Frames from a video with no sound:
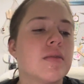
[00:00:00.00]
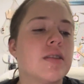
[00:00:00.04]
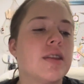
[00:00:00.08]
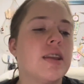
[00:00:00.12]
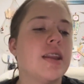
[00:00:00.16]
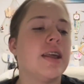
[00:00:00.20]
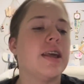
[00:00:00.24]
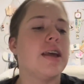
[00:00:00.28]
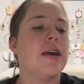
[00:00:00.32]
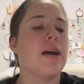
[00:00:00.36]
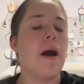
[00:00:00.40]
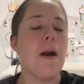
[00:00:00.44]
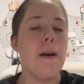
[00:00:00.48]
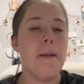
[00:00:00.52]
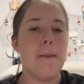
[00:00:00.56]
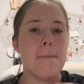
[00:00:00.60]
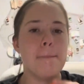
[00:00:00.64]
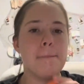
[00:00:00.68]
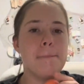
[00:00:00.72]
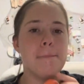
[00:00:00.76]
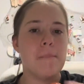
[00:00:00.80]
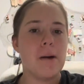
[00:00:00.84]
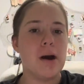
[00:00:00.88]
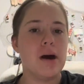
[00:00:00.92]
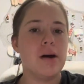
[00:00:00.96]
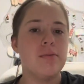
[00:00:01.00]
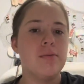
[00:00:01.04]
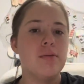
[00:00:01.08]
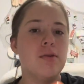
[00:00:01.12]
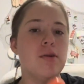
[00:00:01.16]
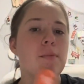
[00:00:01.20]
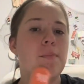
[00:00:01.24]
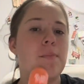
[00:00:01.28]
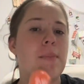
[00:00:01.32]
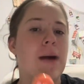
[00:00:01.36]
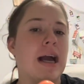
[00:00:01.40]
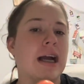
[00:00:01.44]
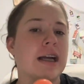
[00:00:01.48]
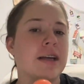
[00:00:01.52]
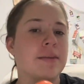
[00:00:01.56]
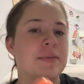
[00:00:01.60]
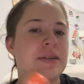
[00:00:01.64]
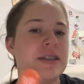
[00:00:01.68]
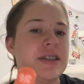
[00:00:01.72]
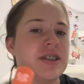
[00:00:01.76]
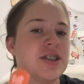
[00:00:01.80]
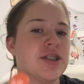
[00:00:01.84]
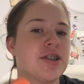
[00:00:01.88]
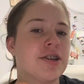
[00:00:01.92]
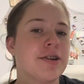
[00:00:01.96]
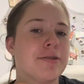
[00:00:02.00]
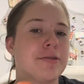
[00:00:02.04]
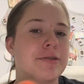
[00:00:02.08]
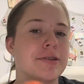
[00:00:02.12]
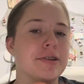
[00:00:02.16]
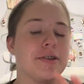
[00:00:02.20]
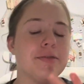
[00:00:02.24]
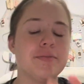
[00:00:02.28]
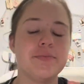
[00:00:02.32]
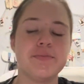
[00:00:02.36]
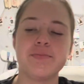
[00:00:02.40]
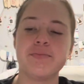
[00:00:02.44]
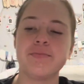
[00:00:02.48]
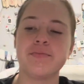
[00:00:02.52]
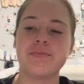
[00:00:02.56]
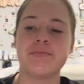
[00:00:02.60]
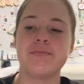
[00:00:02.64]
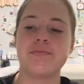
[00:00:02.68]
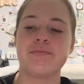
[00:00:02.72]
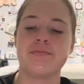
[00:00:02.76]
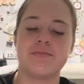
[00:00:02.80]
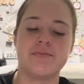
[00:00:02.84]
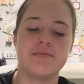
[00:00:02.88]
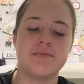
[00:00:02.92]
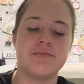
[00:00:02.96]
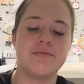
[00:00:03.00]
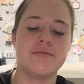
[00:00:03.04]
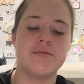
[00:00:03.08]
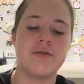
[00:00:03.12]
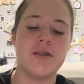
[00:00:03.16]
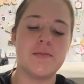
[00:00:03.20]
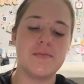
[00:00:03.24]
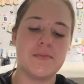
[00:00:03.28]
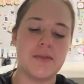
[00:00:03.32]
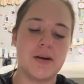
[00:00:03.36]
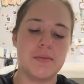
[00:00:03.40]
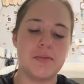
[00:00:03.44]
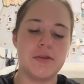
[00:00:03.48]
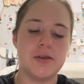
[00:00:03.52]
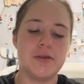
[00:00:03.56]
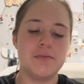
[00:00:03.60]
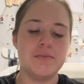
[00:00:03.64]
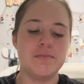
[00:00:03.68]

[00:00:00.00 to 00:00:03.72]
the Bubble Back Mist Toner from Bubble.